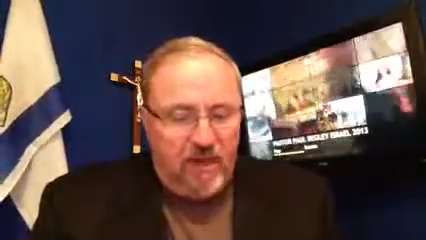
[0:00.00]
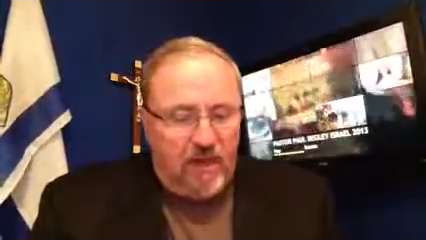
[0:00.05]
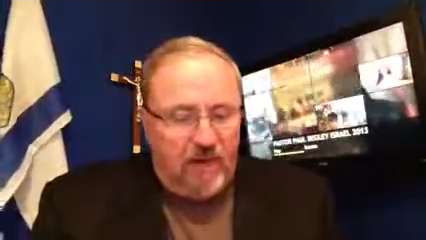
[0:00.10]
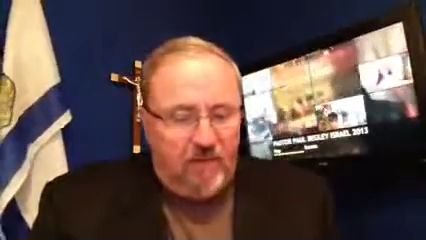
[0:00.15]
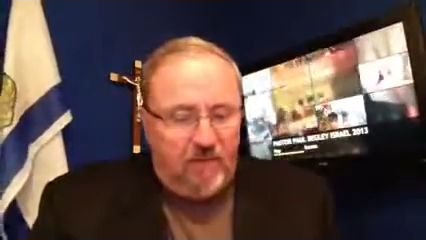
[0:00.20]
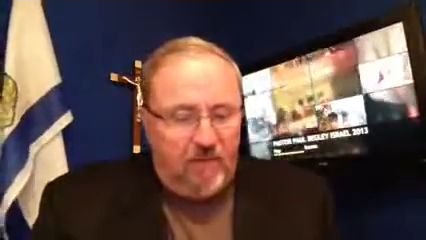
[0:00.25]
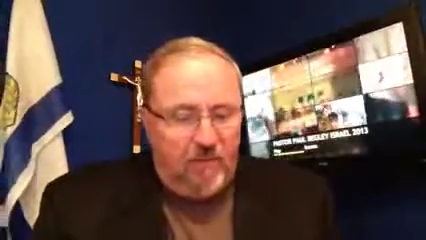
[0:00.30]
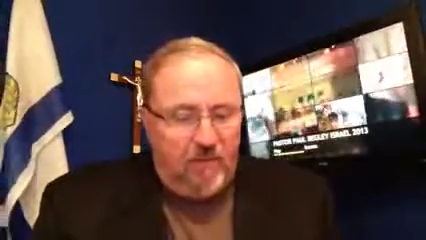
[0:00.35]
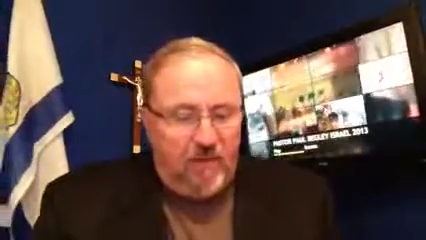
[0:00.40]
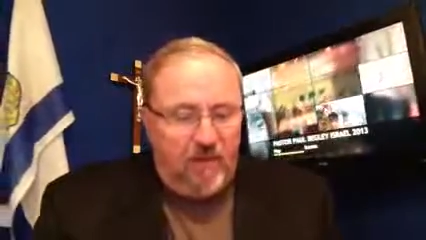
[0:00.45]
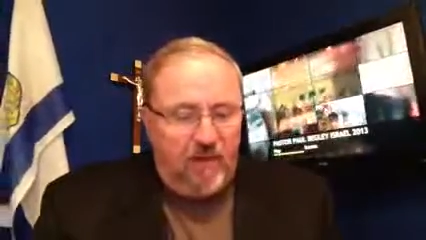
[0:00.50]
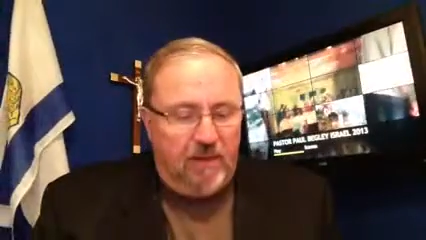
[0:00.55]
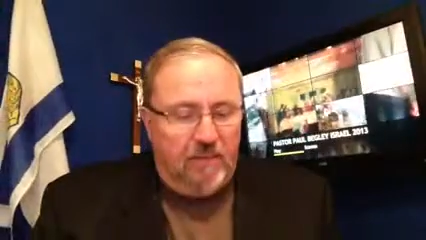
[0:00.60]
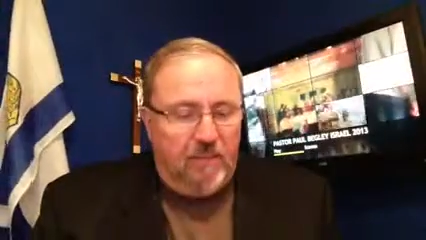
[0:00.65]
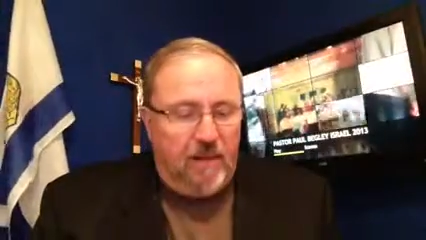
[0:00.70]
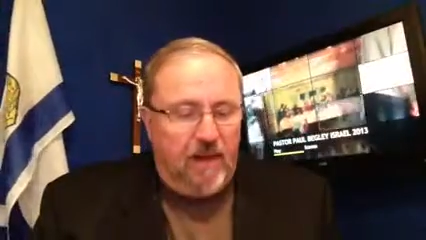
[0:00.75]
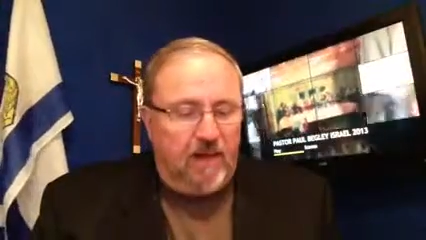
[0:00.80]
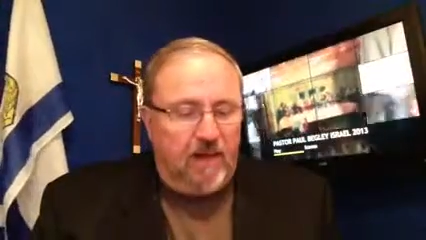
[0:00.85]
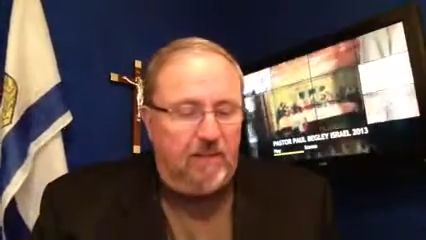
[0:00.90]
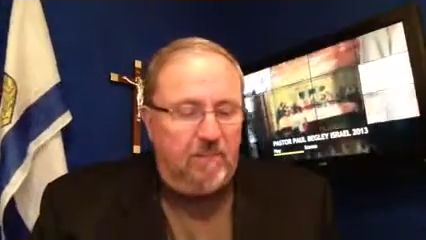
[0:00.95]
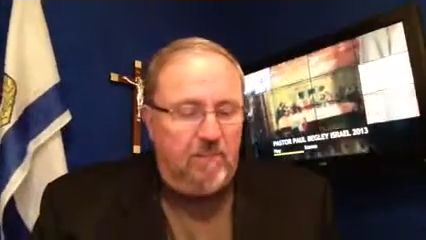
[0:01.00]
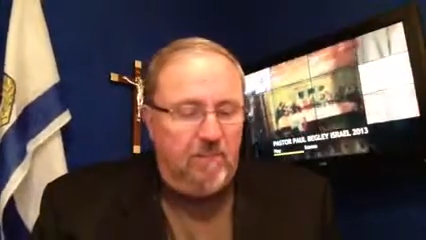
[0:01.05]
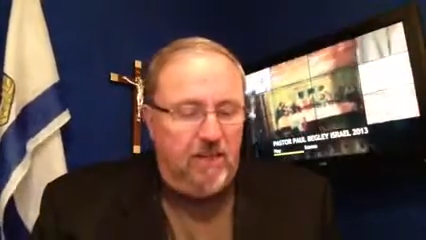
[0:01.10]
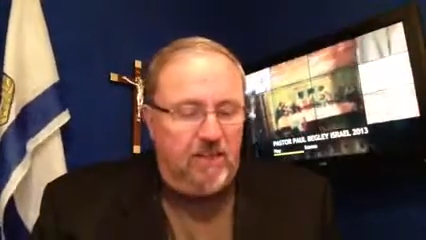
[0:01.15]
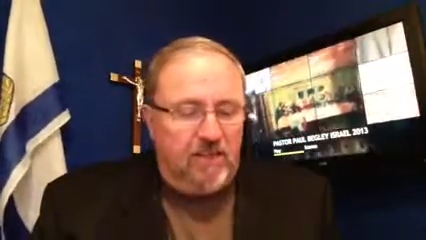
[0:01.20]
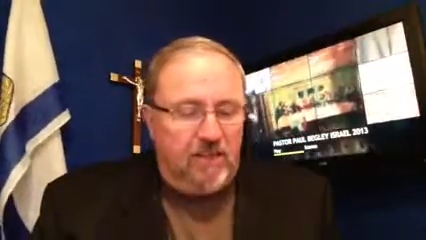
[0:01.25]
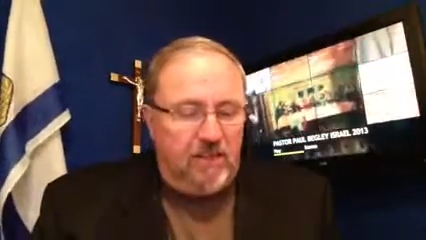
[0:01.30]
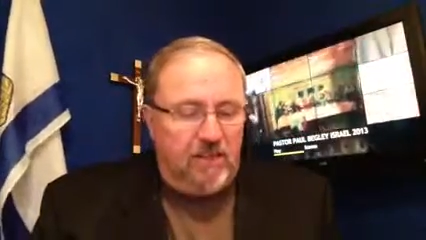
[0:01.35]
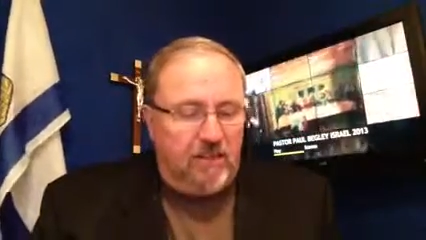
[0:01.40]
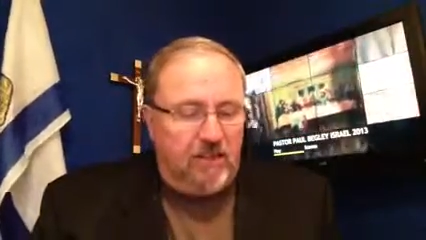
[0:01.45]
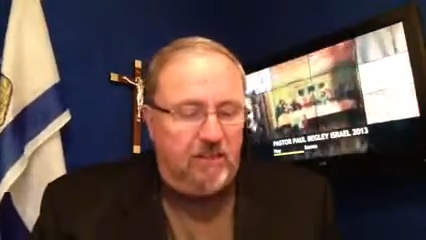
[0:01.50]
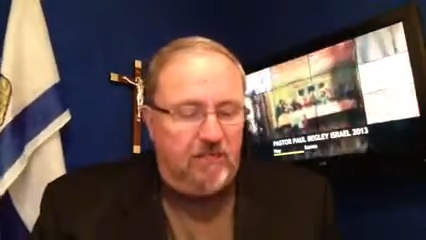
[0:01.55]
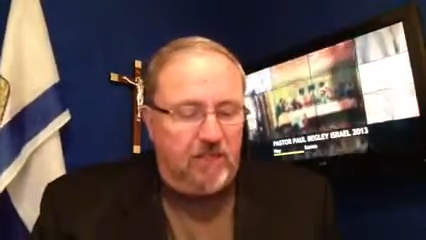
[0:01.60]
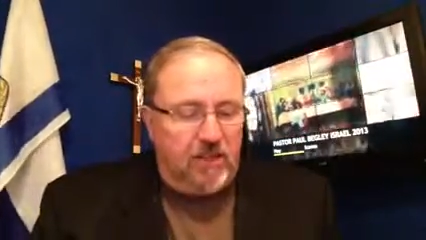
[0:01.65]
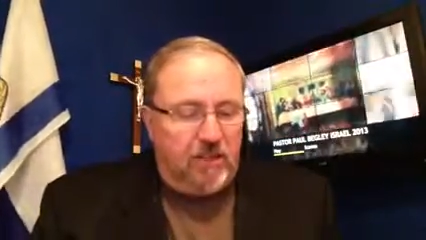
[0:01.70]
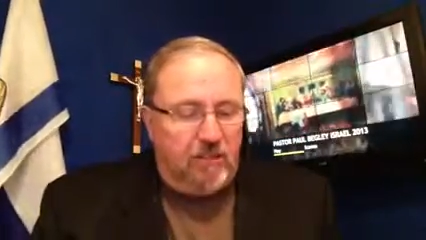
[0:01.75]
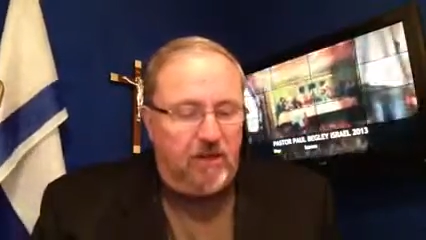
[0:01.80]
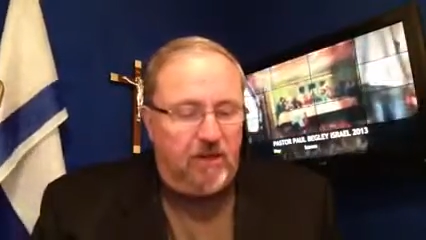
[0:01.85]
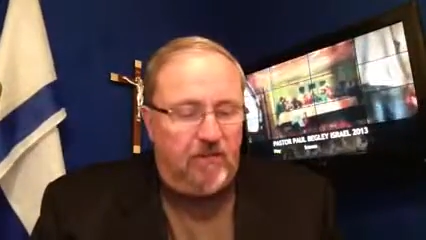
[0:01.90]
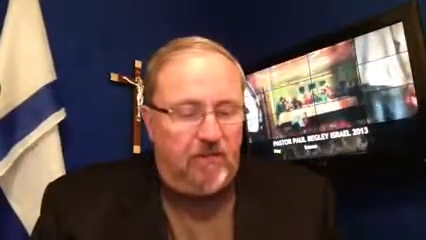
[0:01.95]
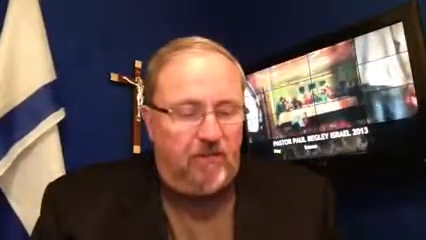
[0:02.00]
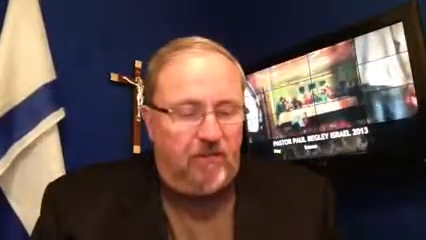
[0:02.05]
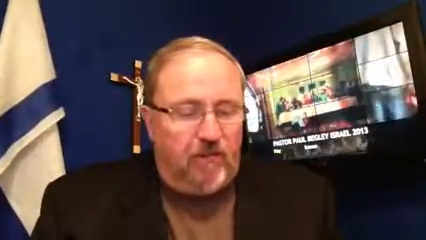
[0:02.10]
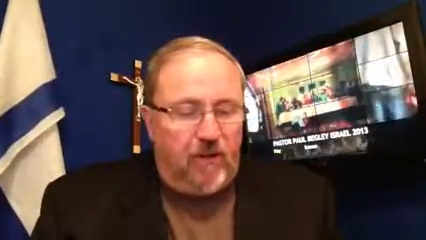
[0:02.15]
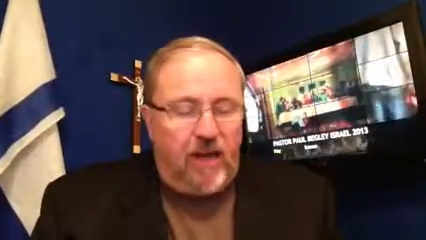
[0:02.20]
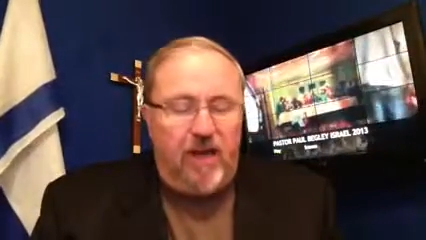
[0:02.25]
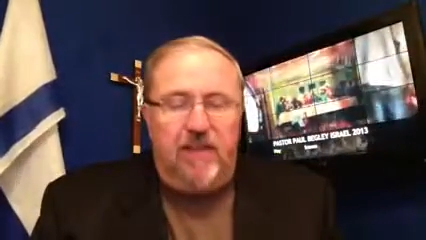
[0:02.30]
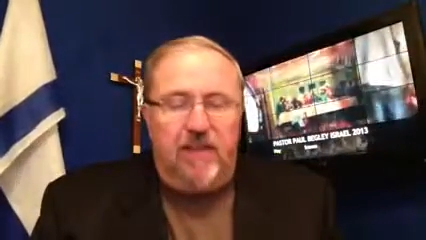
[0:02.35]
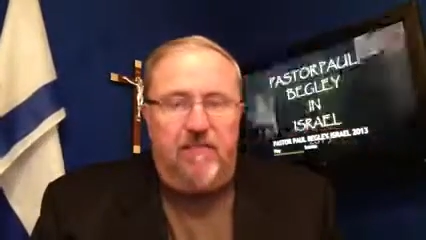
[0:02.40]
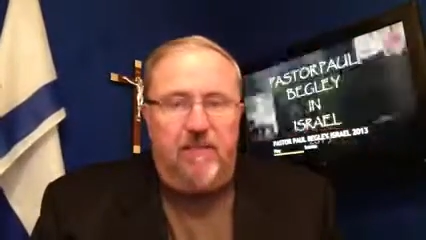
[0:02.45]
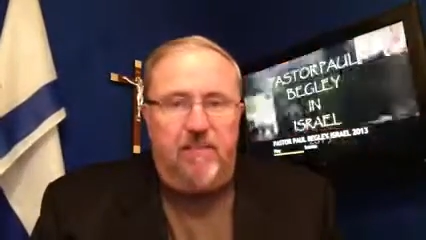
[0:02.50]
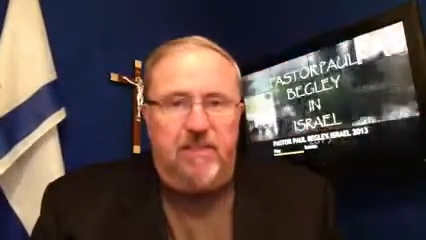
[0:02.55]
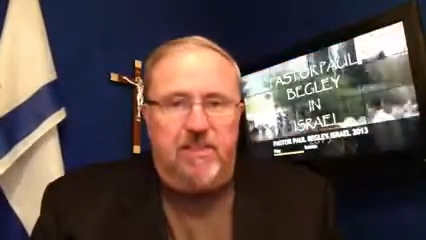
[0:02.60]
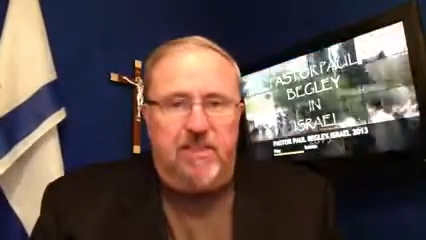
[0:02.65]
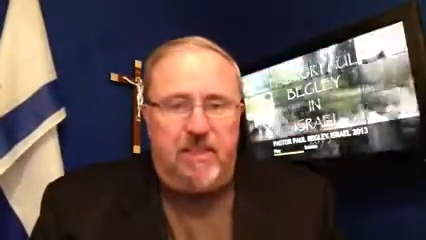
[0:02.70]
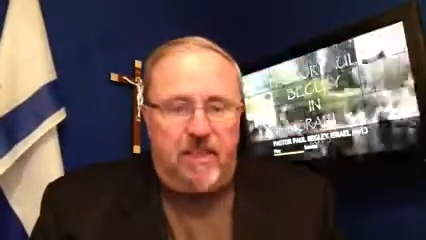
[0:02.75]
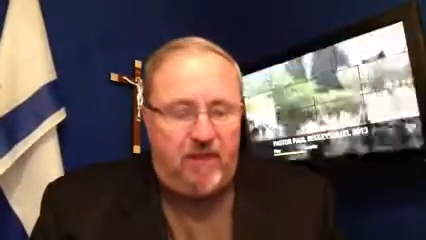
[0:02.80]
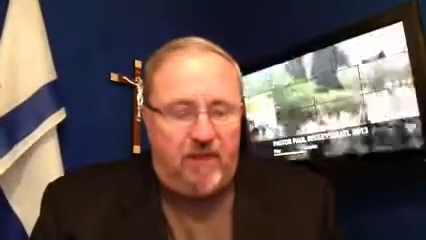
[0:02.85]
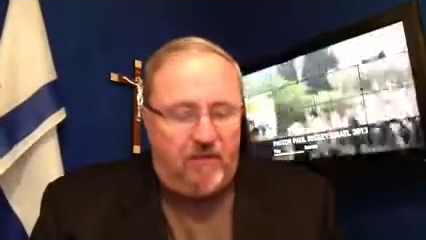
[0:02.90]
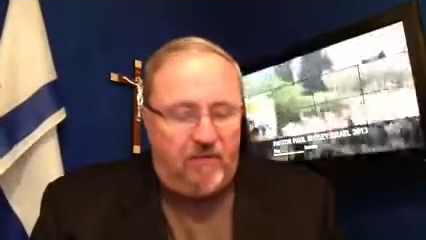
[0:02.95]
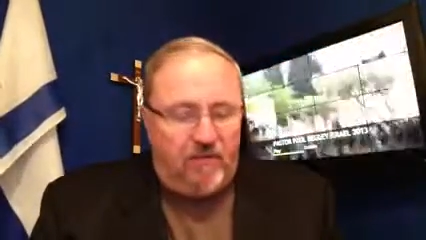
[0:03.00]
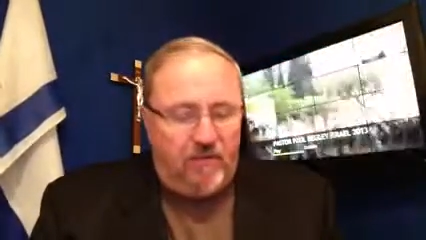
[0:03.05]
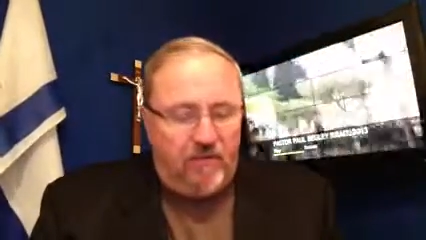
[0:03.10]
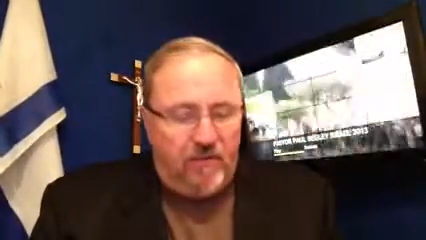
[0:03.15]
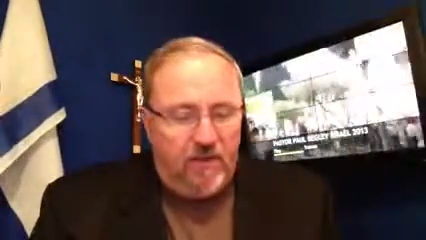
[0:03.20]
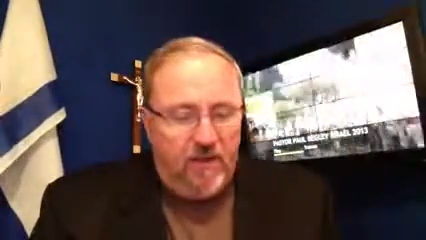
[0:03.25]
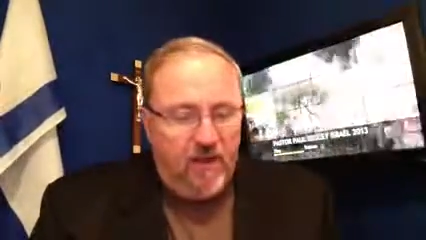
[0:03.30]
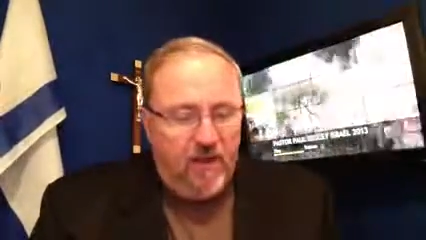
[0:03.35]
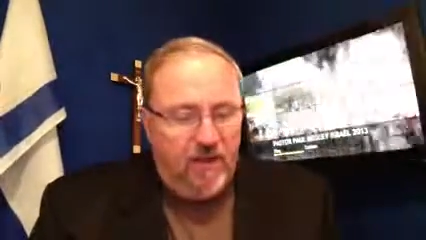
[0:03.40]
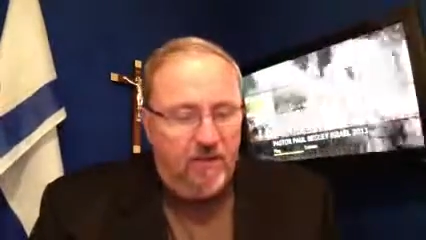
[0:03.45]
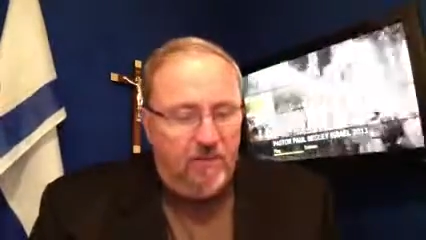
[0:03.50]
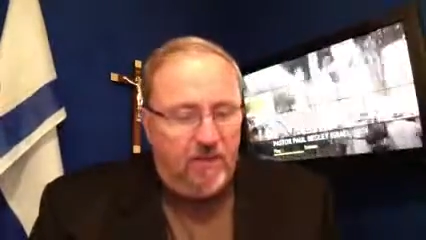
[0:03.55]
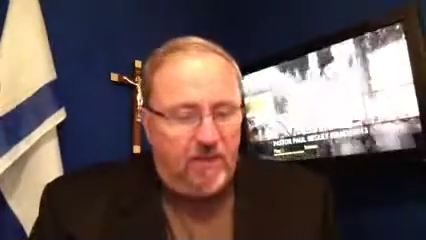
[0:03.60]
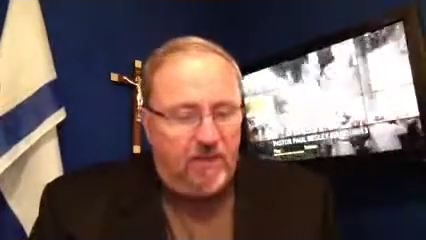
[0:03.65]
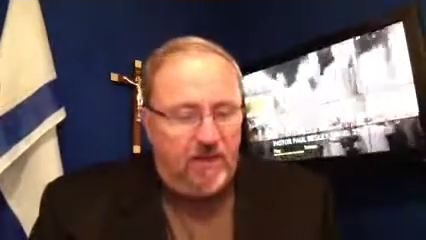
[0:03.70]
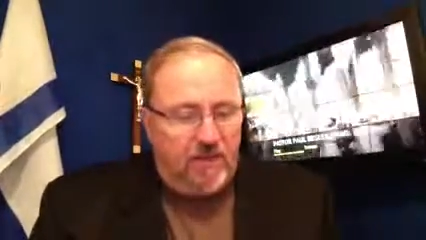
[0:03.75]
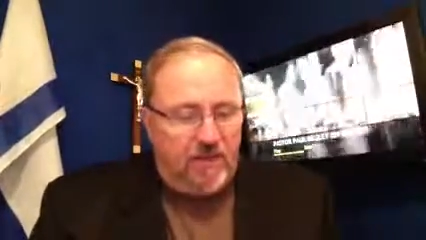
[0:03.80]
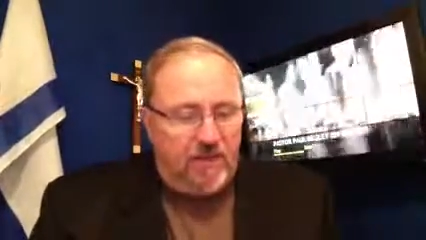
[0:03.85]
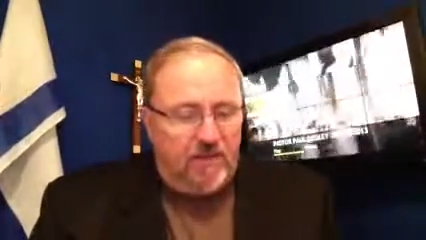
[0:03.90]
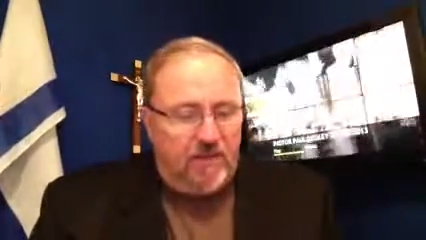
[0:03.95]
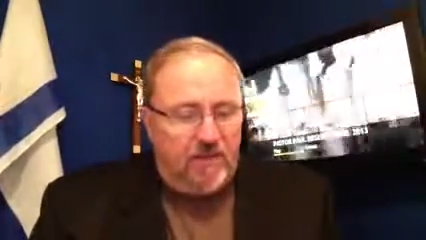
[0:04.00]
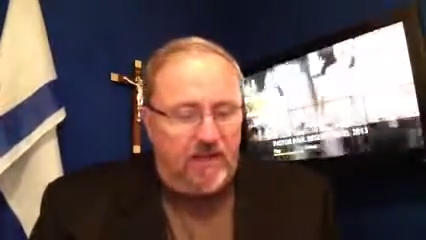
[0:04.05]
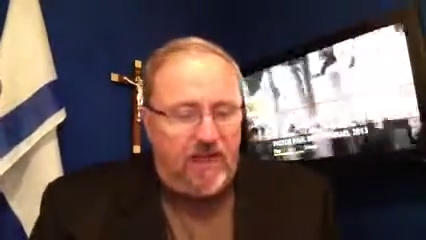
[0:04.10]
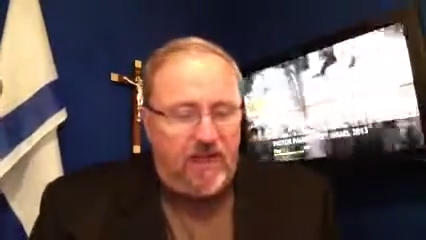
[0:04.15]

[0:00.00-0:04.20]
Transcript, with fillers: Every one that maketh mention thereof shall be afraid of himself because of the